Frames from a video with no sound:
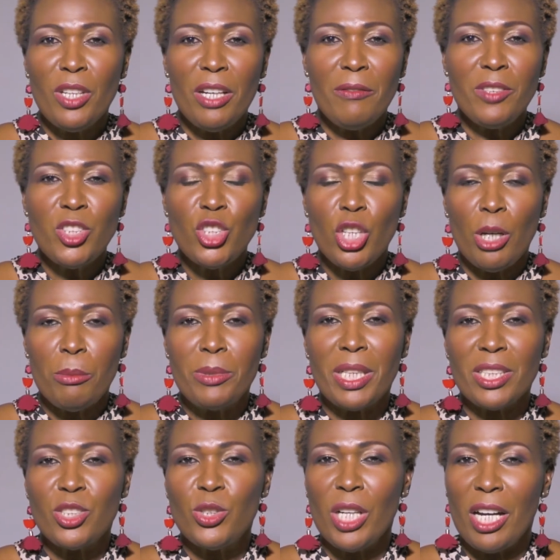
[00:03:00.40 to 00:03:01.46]
have a job
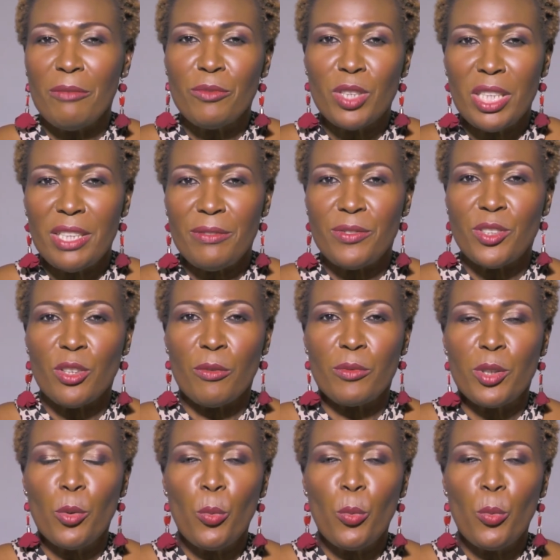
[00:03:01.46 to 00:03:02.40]
that you have to lift stuff, the